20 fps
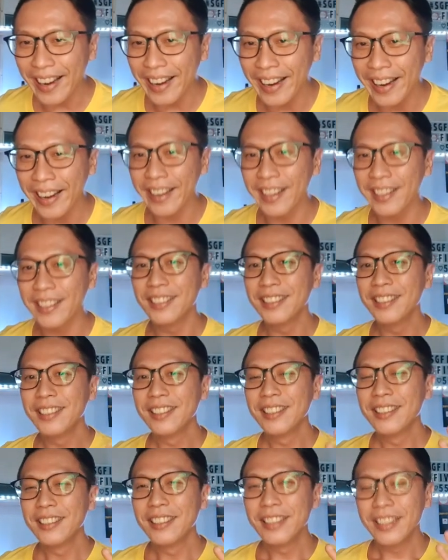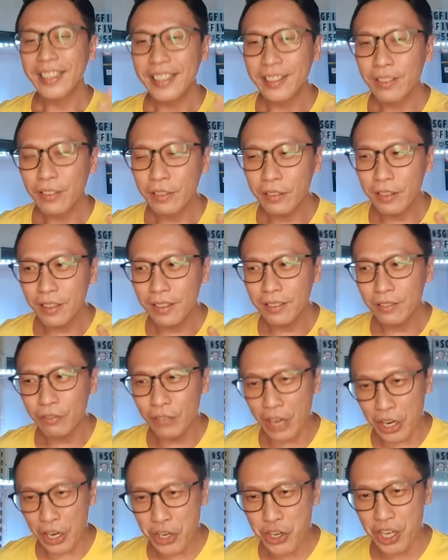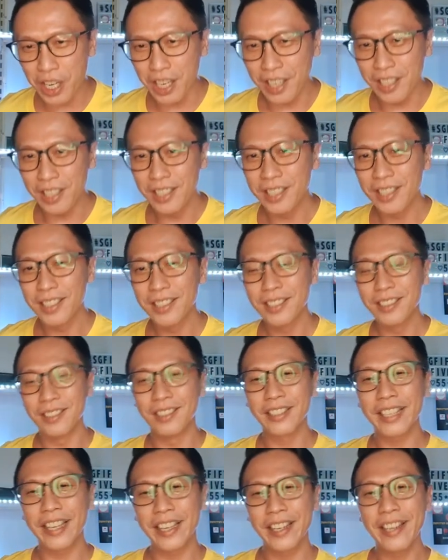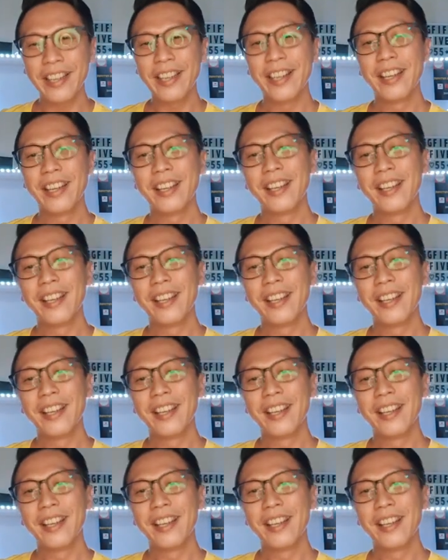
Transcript: and Russia. Okay,